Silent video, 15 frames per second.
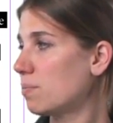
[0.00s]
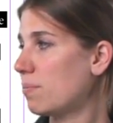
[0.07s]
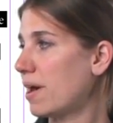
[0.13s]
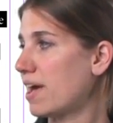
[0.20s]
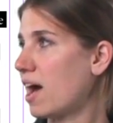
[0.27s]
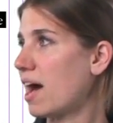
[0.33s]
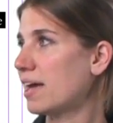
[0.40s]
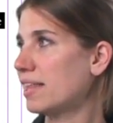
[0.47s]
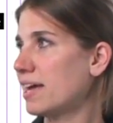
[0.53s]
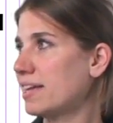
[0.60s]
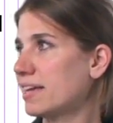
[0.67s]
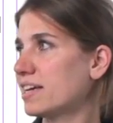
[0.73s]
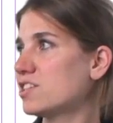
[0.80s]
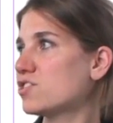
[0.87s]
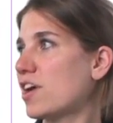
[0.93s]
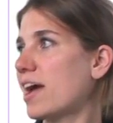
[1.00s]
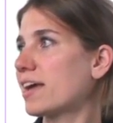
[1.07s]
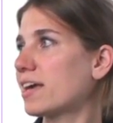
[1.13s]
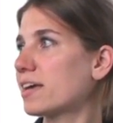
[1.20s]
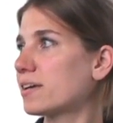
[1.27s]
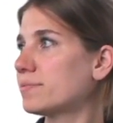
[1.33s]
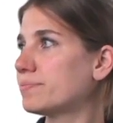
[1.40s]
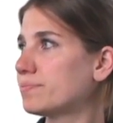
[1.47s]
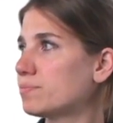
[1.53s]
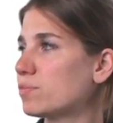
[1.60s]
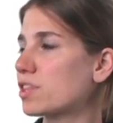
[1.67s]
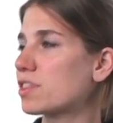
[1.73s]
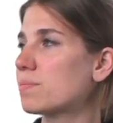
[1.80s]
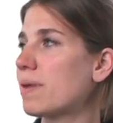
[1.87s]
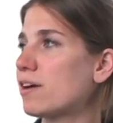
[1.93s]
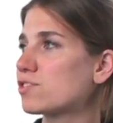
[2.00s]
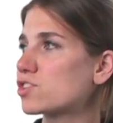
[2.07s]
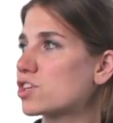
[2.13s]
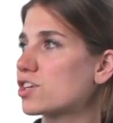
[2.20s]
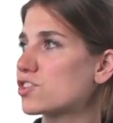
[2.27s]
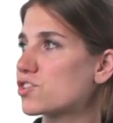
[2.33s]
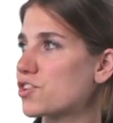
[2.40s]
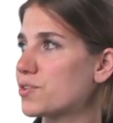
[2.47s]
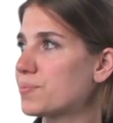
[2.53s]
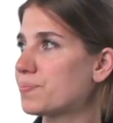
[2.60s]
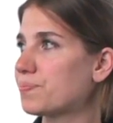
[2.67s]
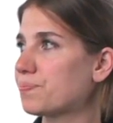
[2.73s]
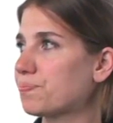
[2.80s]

by highlighting and dragging with the mouse cursor.